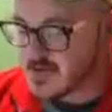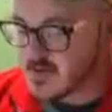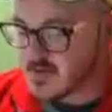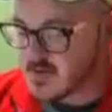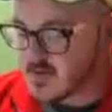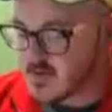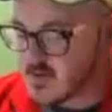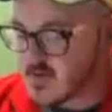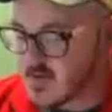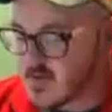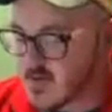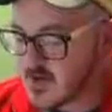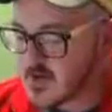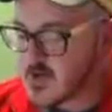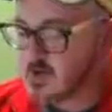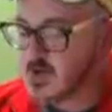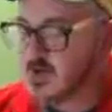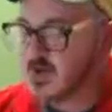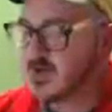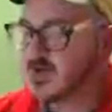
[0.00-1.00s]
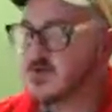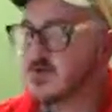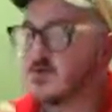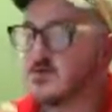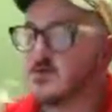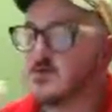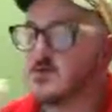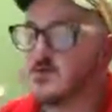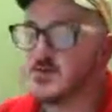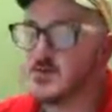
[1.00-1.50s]
sometimes I'll cheat, I'll
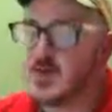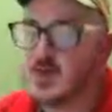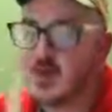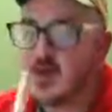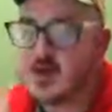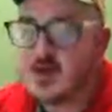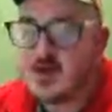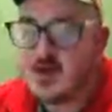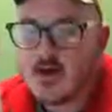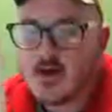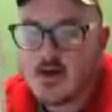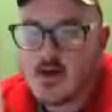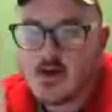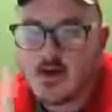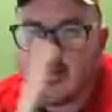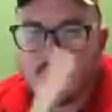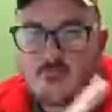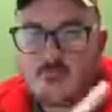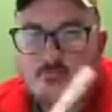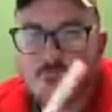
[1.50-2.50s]
use a